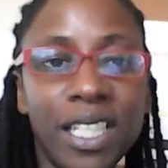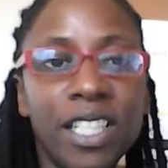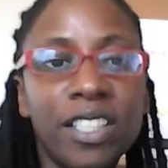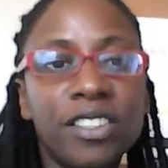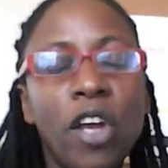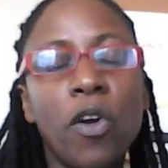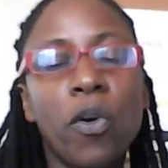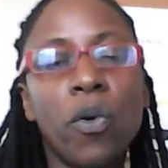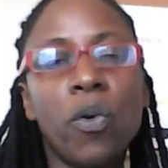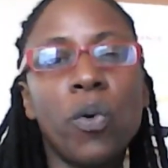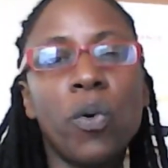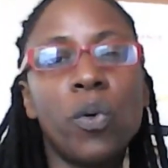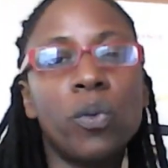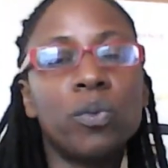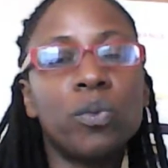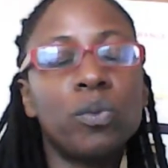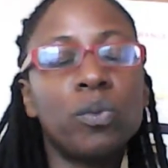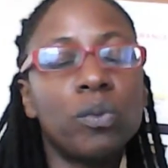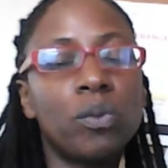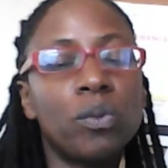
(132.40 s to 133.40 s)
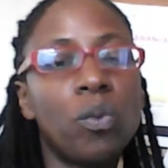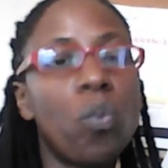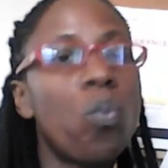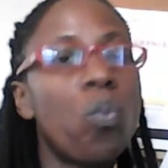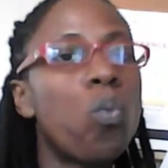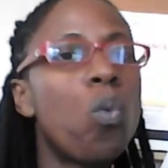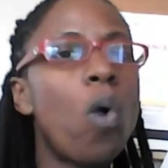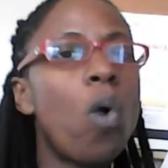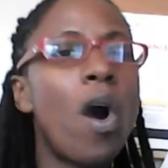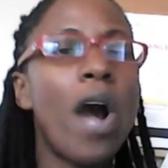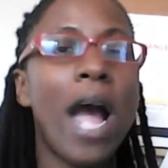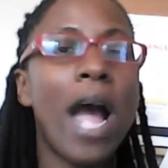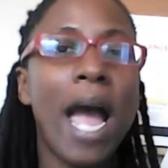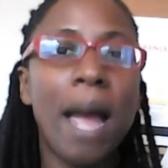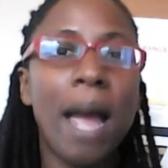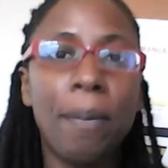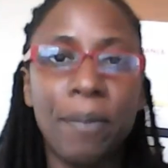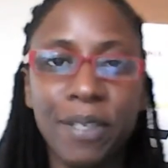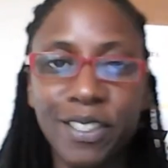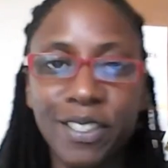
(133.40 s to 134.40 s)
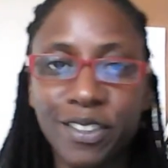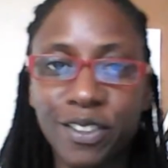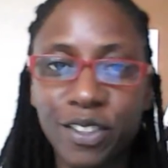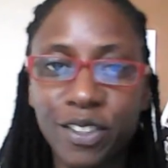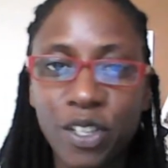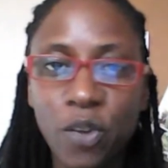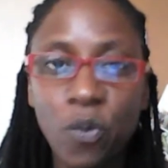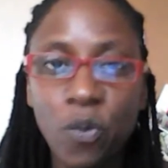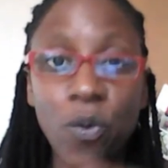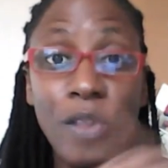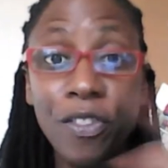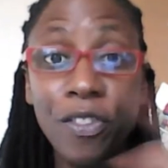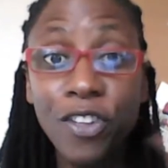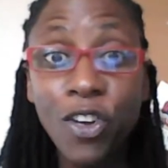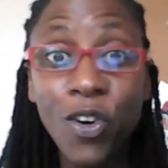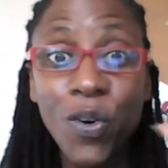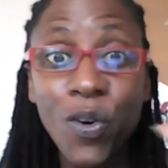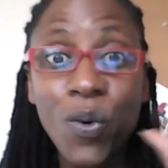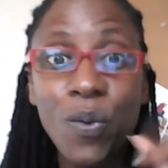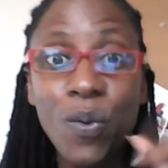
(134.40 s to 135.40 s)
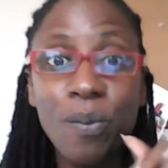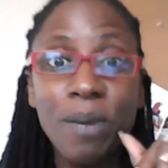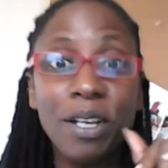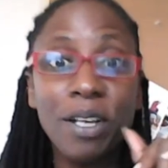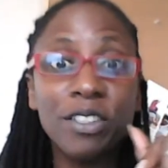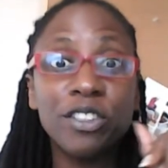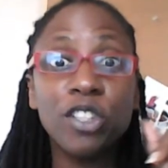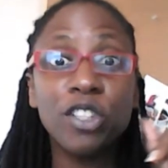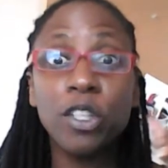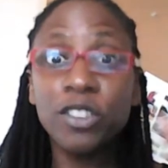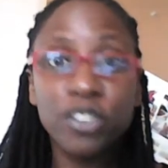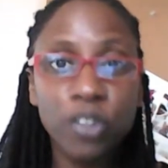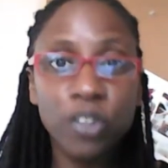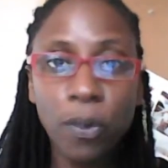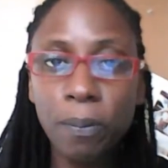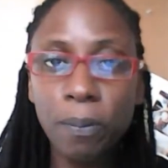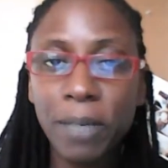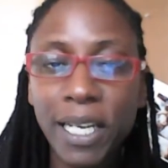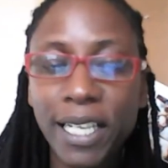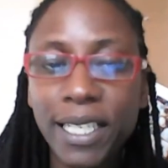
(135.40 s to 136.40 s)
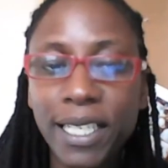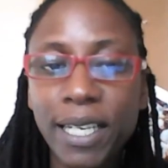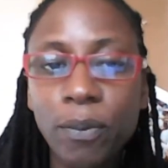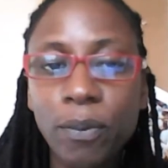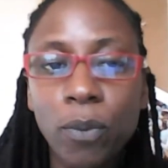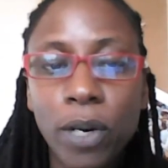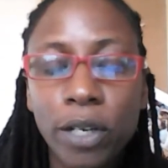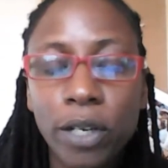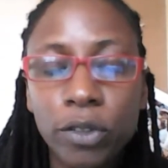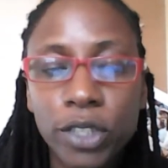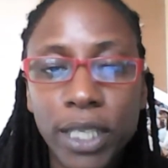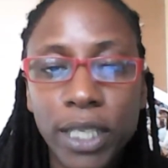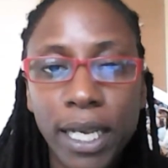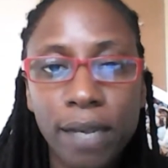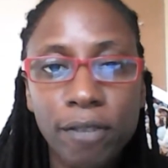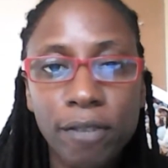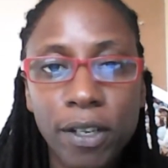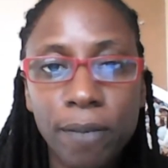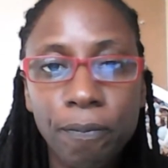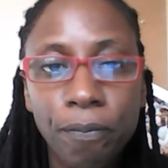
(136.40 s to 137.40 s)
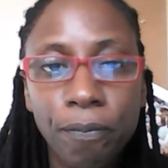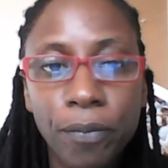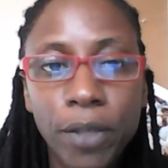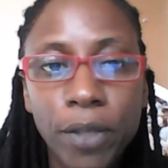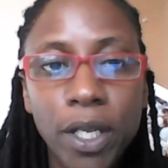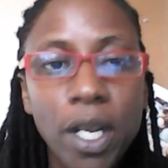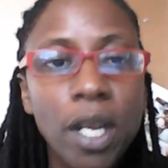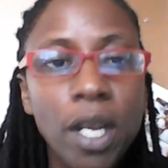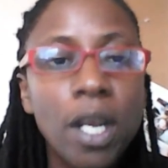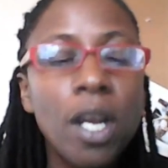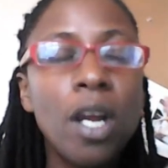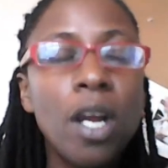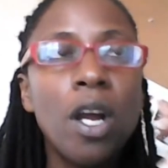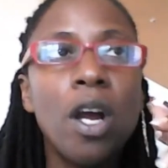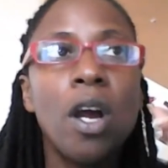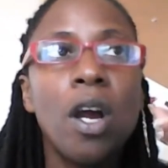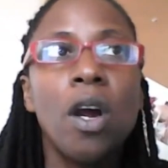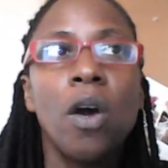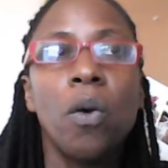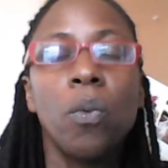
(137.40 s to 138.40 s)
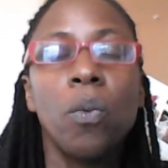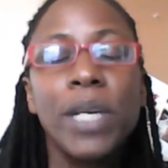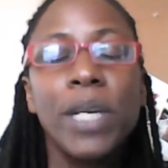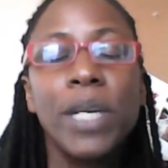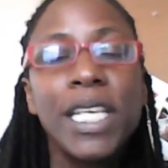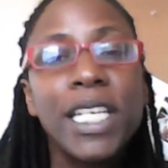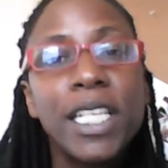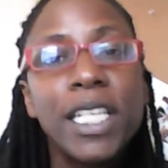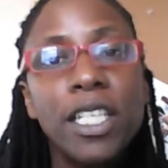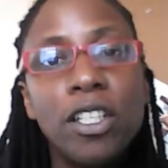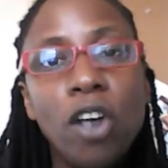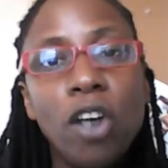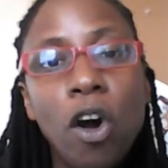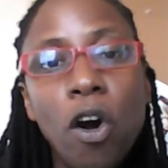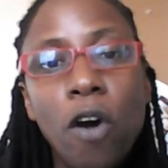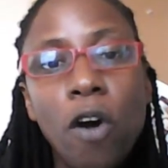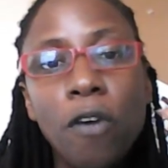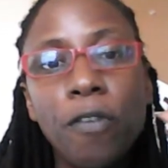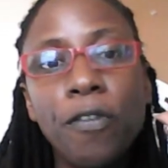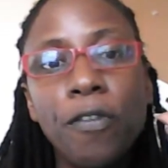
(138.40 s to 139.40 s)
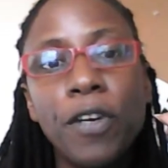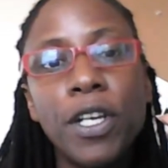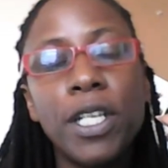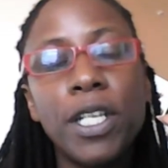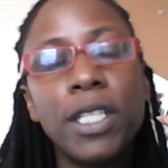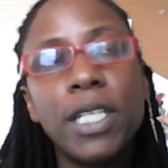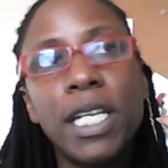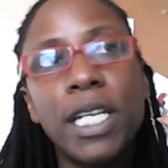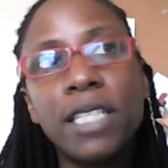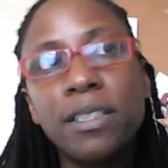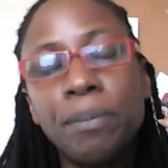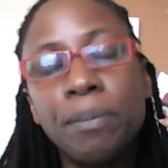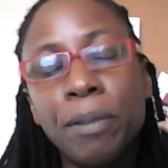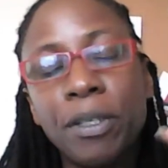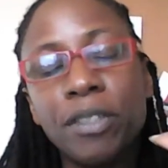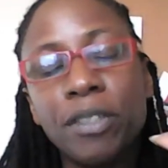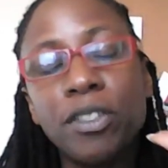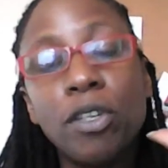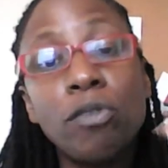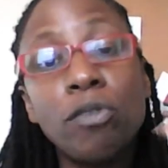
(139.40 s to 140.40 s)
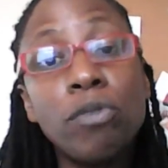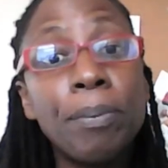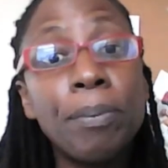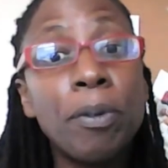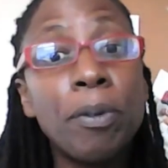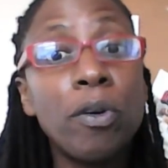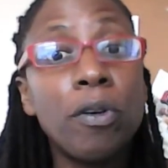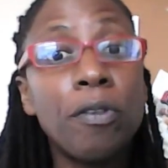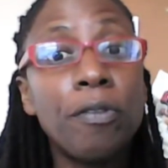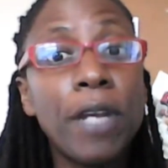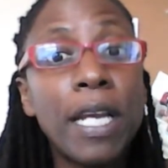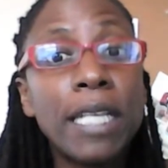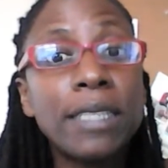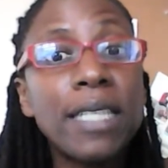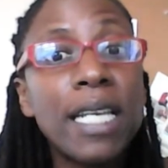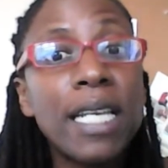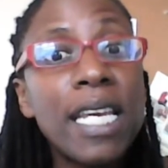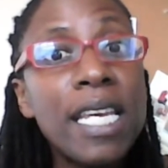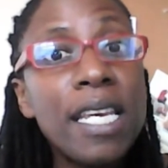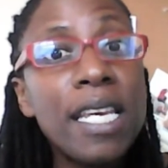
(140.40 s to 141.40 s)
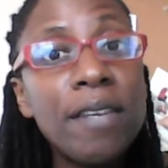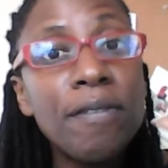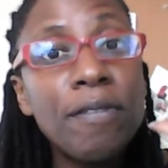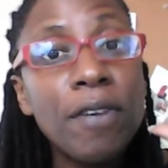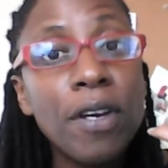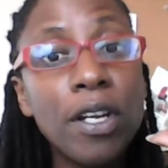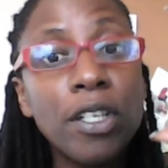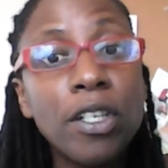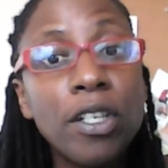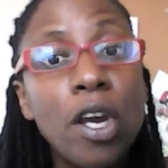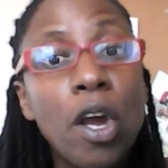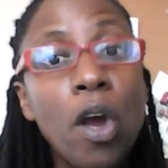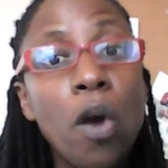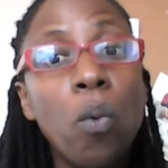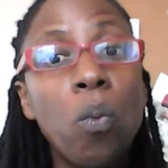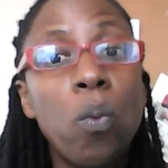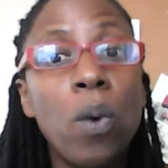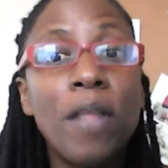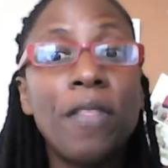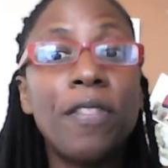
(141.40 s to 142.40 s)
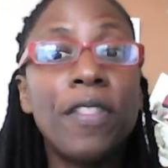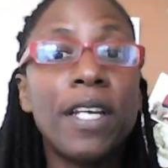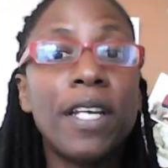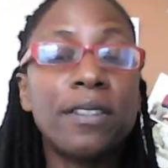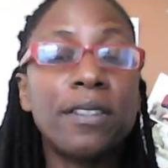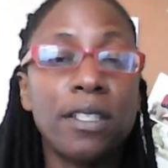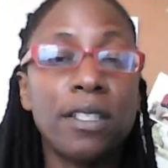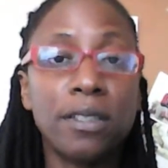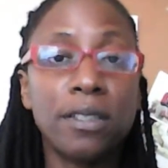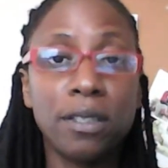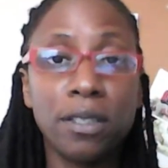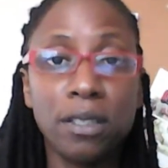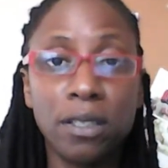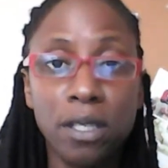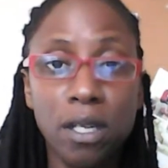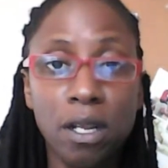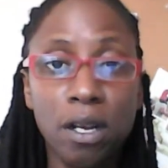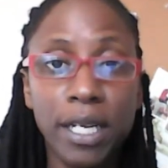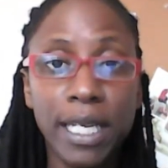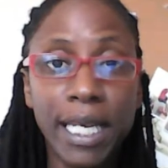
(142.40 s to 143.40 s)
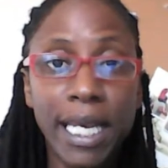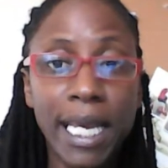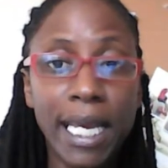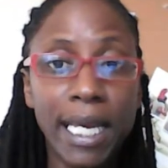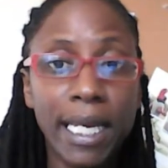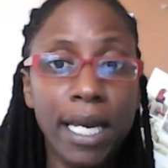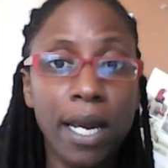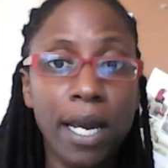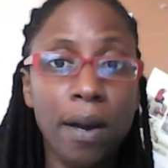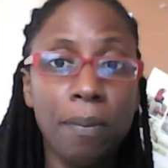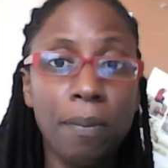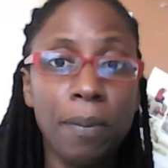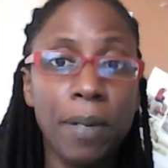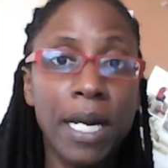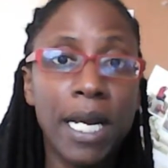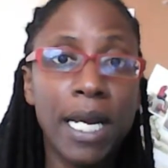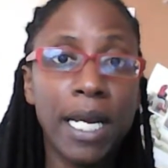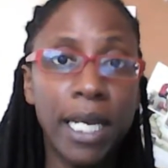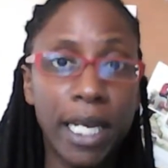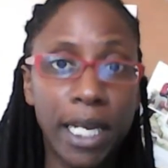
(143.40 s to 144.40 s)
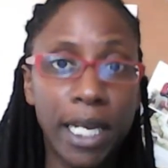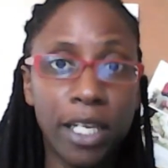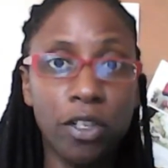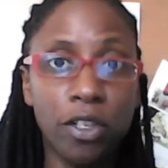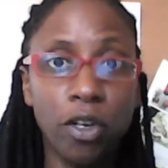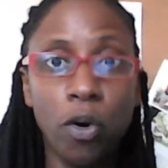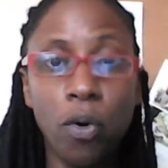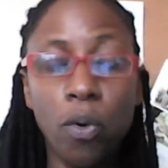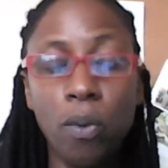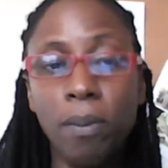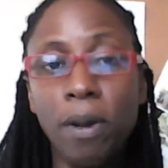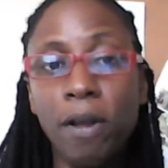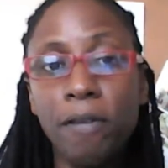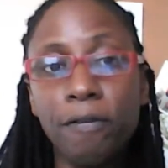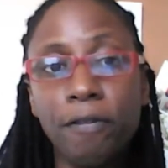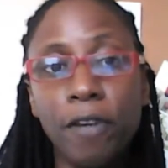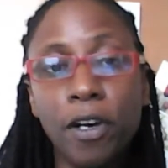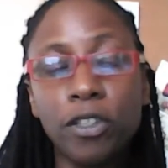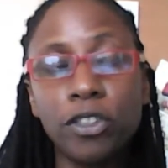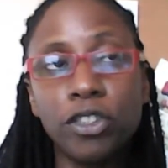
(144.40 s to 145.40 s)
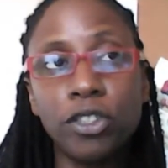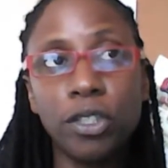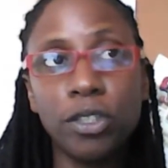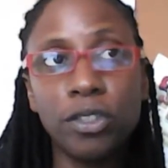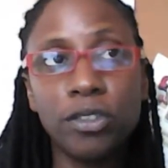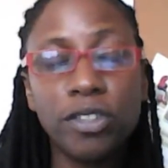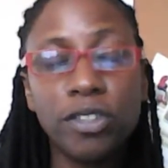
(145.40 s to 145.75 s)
So, what happens when your hormones stop playing well together? We can often experience a ripple effect even when there's a slight hiccup in hormone function.